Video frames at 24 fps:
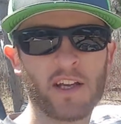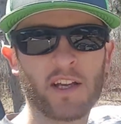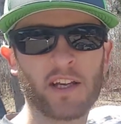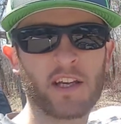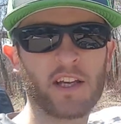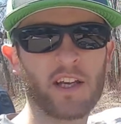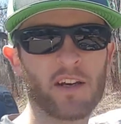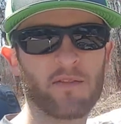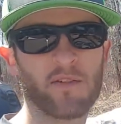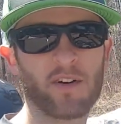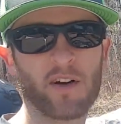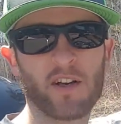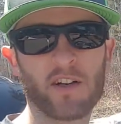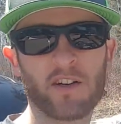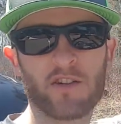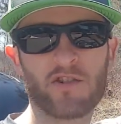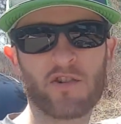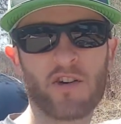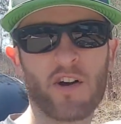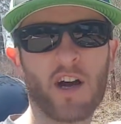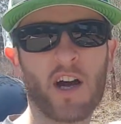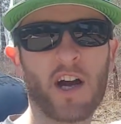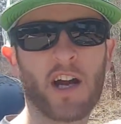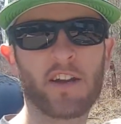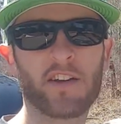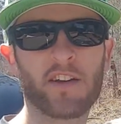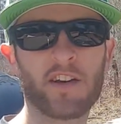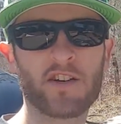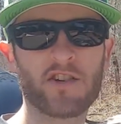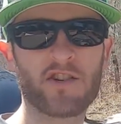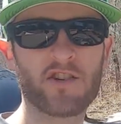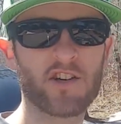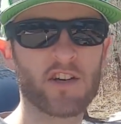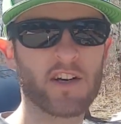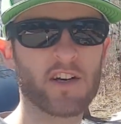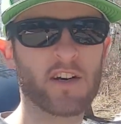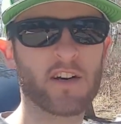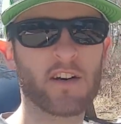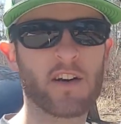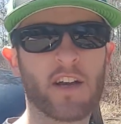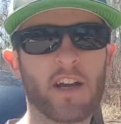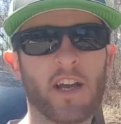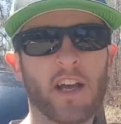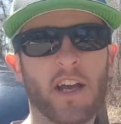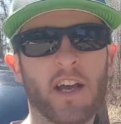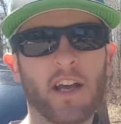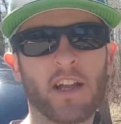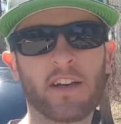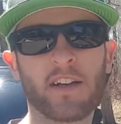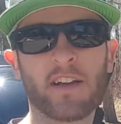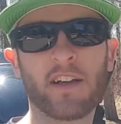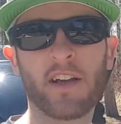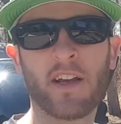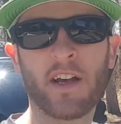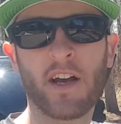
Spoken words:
give it a try this year, and